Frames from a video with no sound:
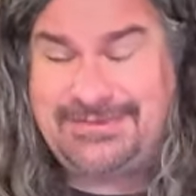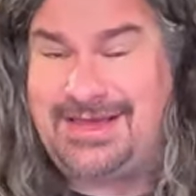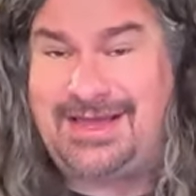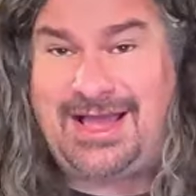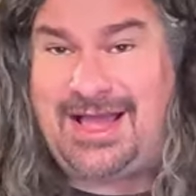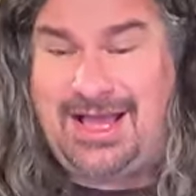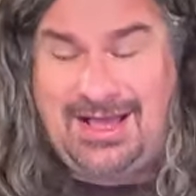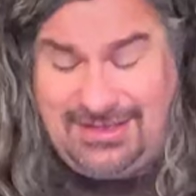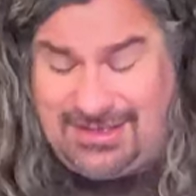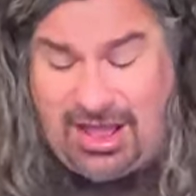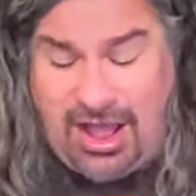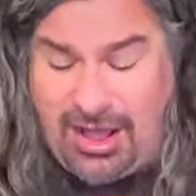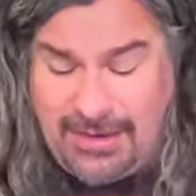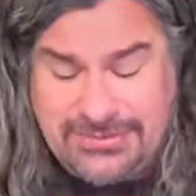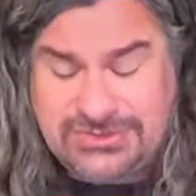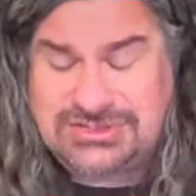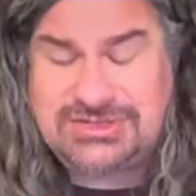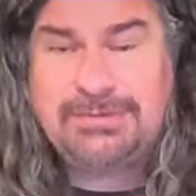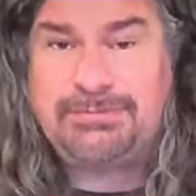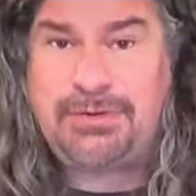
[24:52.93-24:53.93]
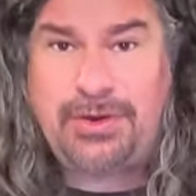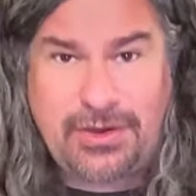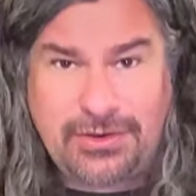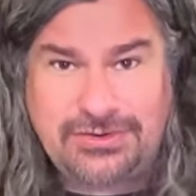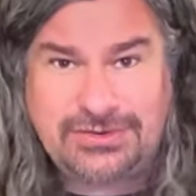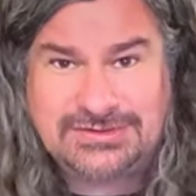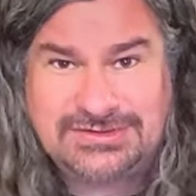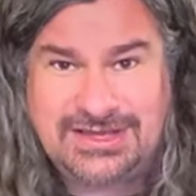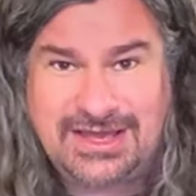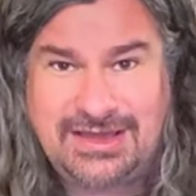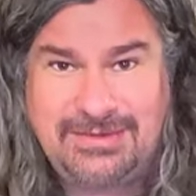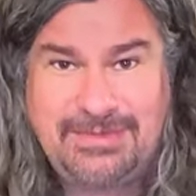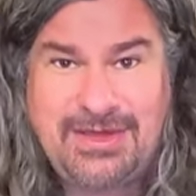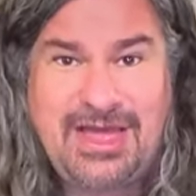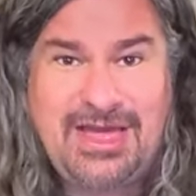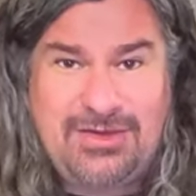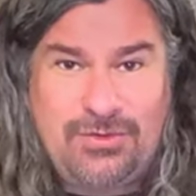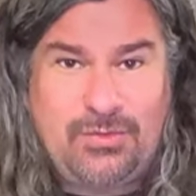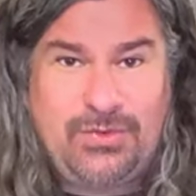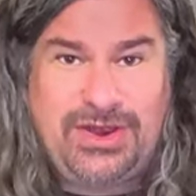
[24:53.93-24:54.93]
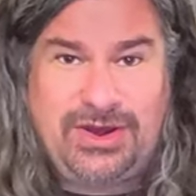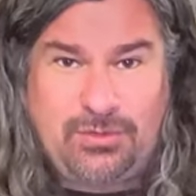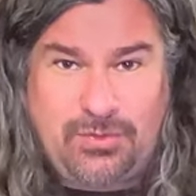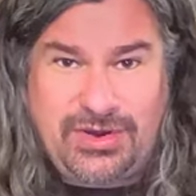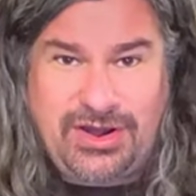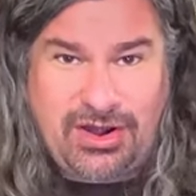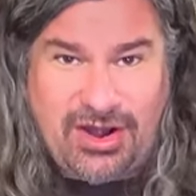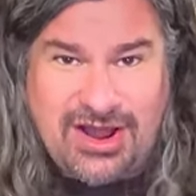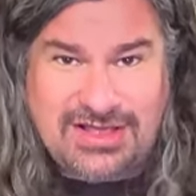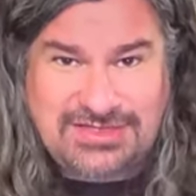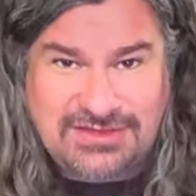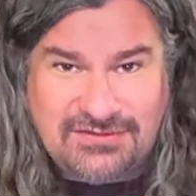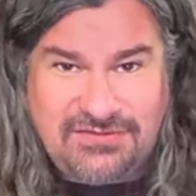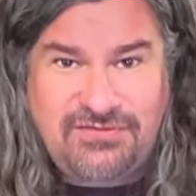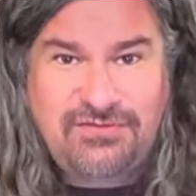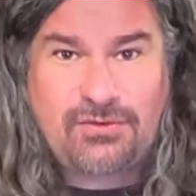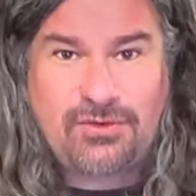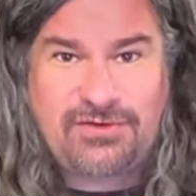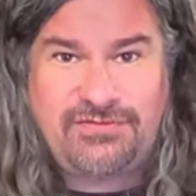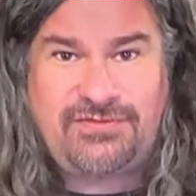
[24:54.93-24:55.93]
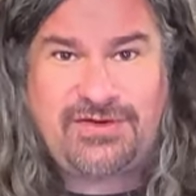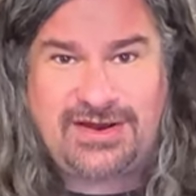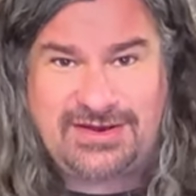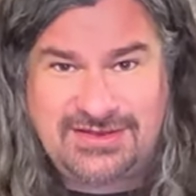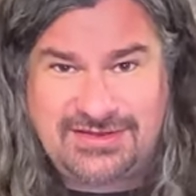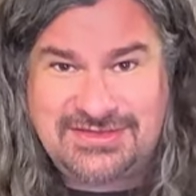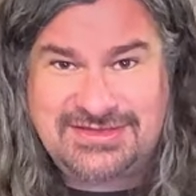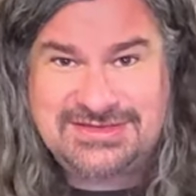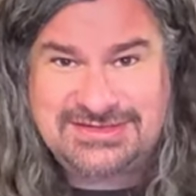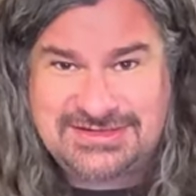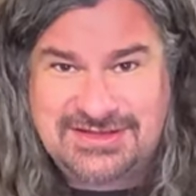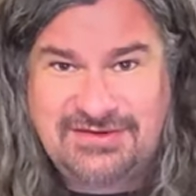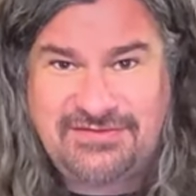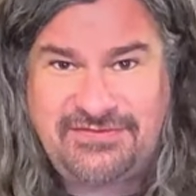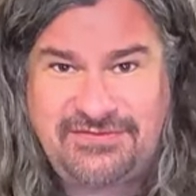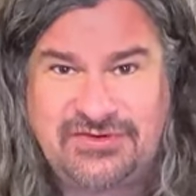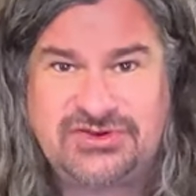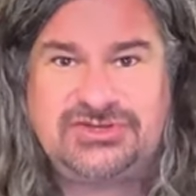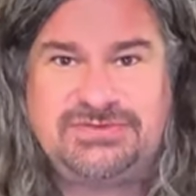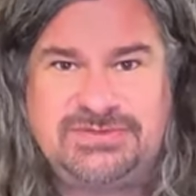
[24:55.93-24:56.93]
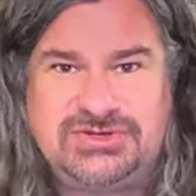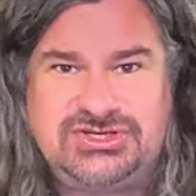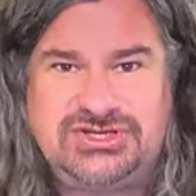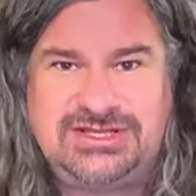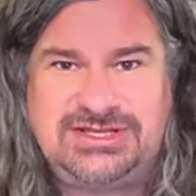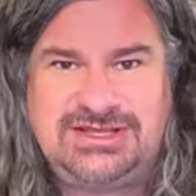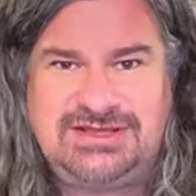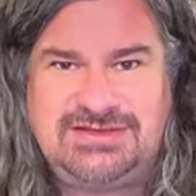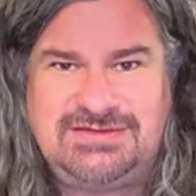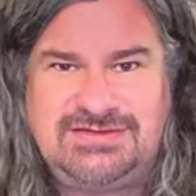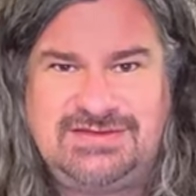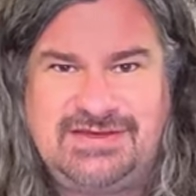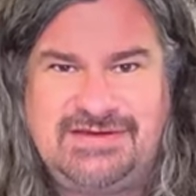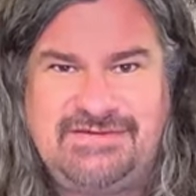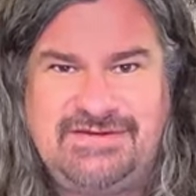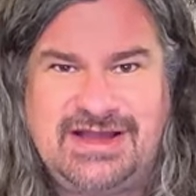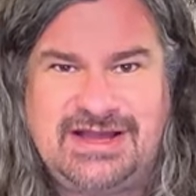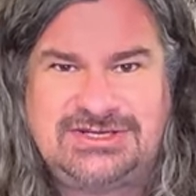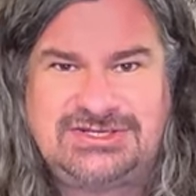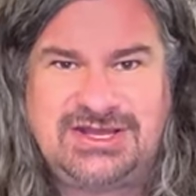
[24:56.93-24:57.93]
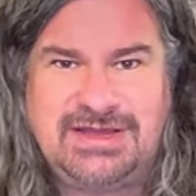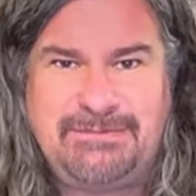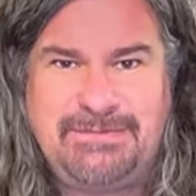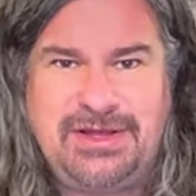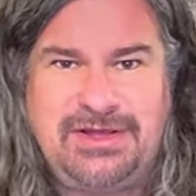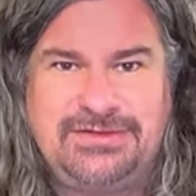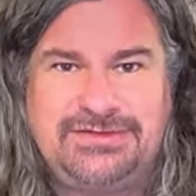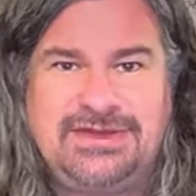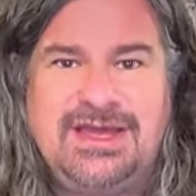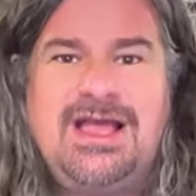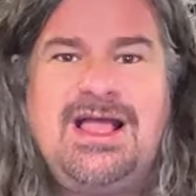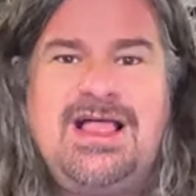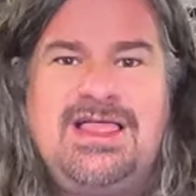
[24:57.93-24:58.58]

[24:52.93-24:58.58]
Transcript: uh, almost a prototype. We, we are at the forefront. This is their first machine that they've actually built.